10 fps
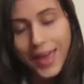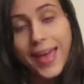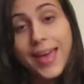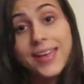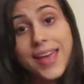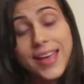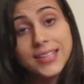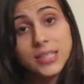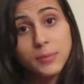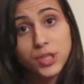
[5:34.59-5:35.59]
A,
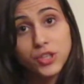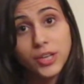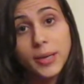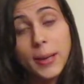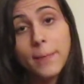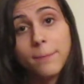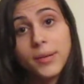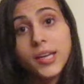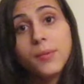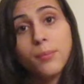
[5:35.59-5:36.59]
asymmetry,
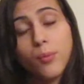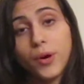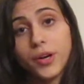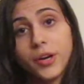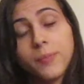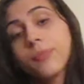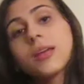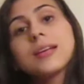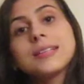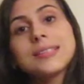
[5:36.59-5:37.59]
B, border,
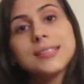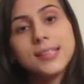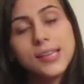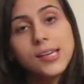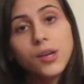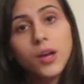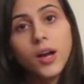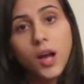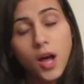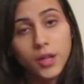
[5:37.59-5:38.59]
C,
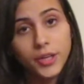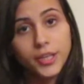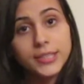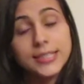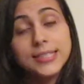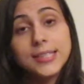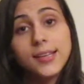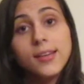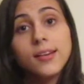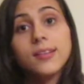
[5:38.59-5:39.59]
color,
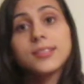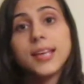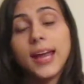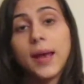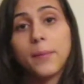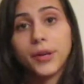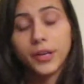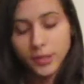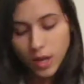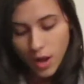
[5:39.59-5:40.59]
D,
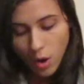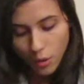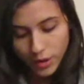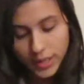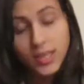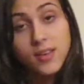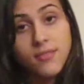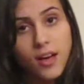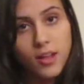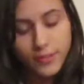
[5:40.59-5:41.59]
diameter, or E,
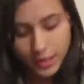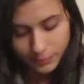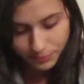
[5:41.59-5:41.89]
evolving.